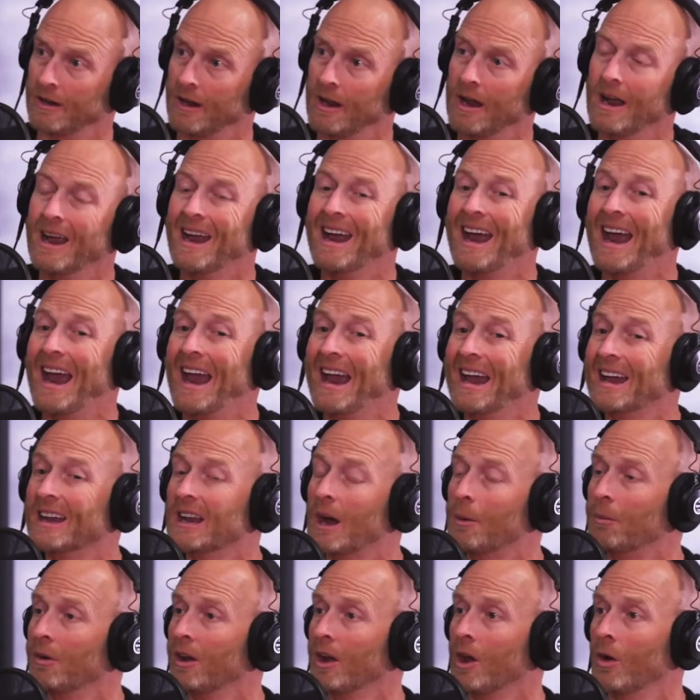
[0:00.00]
Mm-hmm. And
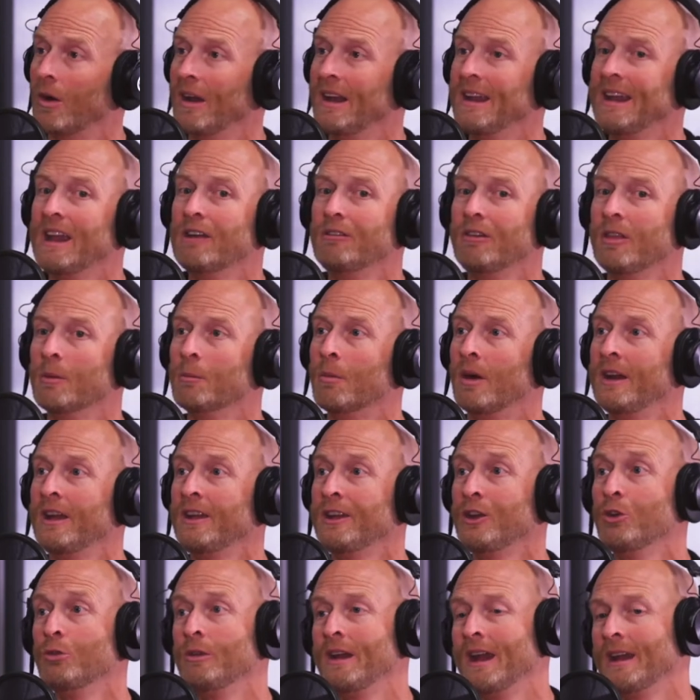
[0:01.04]
I'm going to go ahead and give you the money
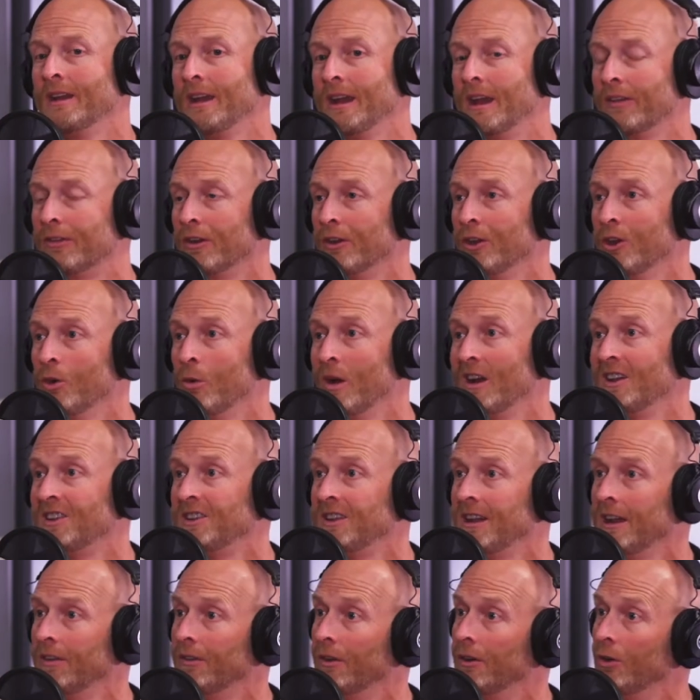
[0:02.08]
you need to get the new
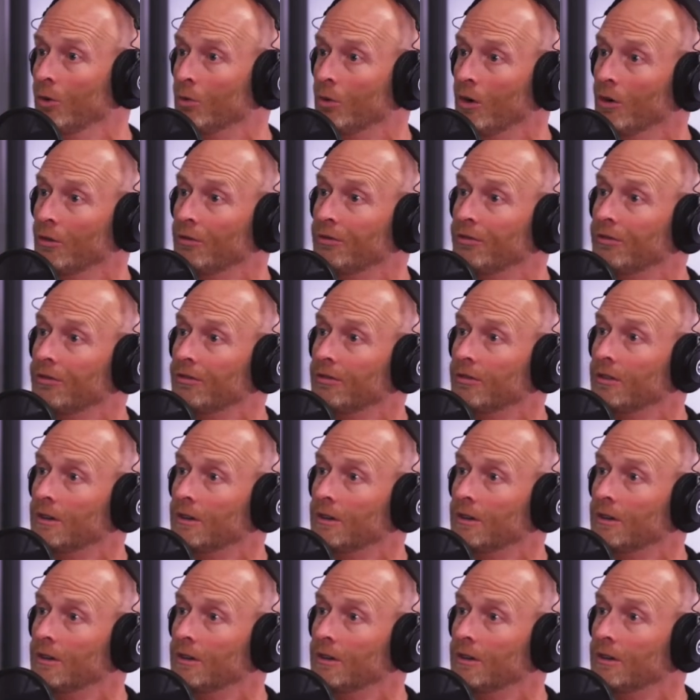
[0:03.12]
AC and the new roof